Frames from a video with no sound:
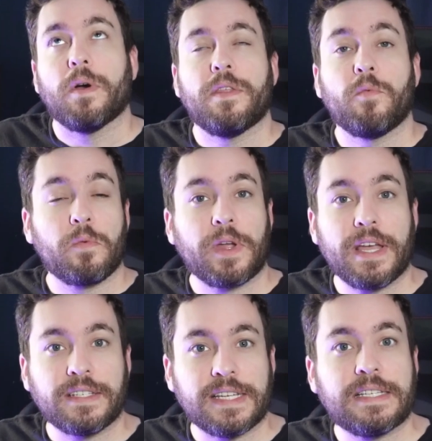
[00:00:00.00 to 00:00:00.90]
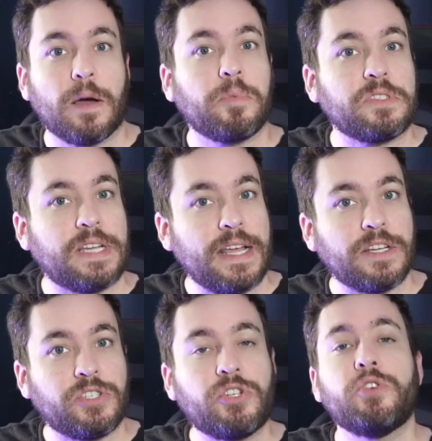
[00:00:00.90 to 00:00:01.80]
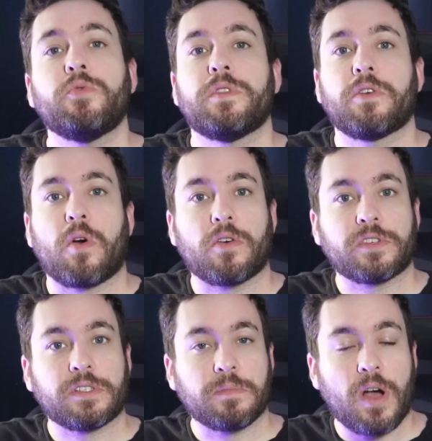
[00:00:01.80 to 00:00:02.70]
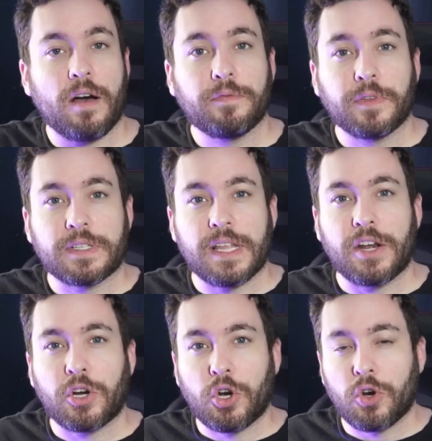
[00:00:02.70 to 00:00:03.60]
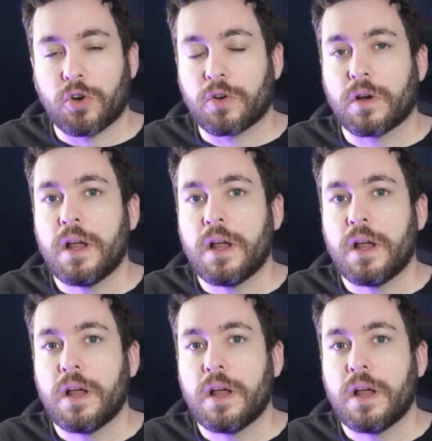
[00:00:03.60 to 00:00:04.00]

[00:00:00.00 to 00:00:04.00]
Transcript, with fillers: And then when we get into Double Zeta 2, there are some conflicts that occur